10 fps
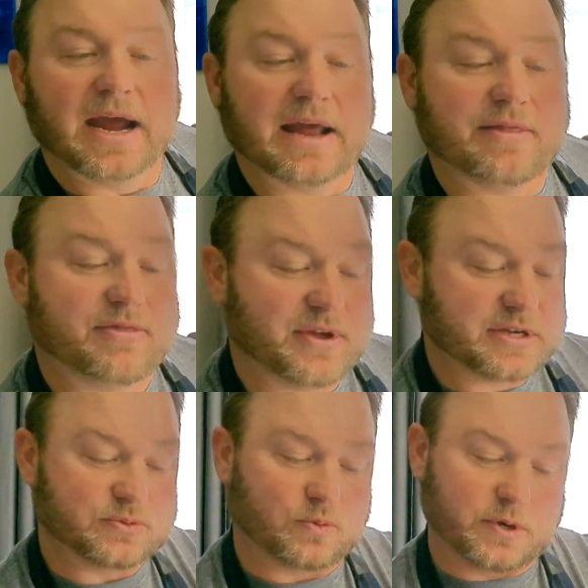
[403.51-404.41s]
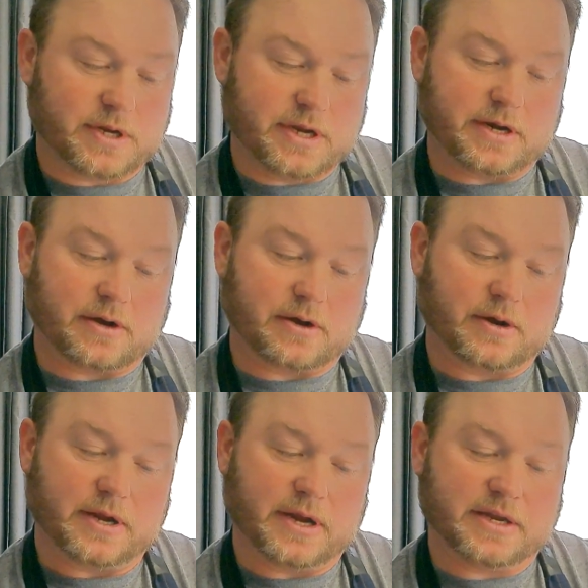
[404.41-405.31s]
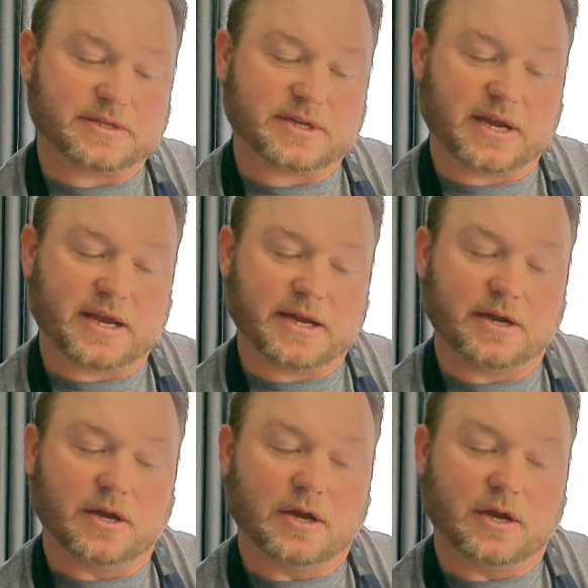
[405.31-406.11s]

And this one here is it's